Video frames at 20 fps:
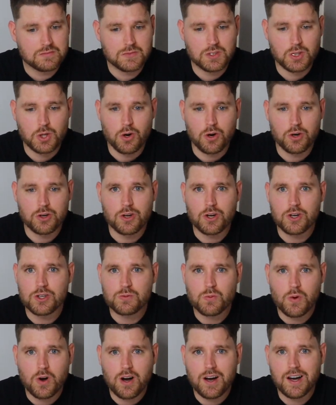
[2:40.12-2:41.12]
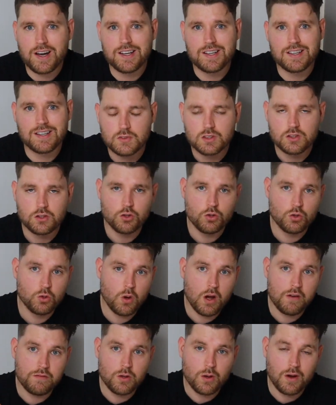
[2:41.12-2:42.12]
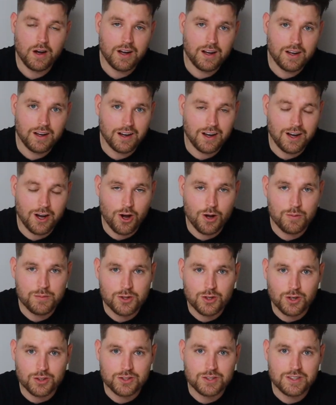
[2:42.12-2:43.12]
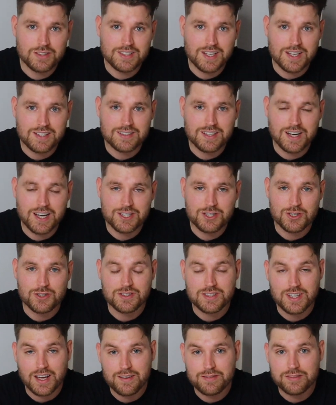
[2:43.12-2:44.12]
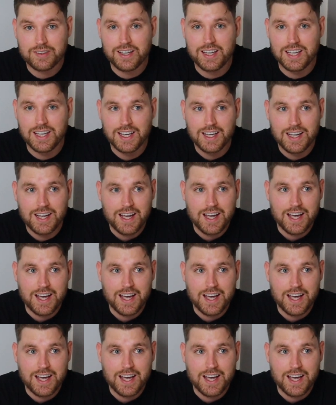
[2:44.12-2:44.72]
God knows why. To whoever you are, I hope you got to your destination safely.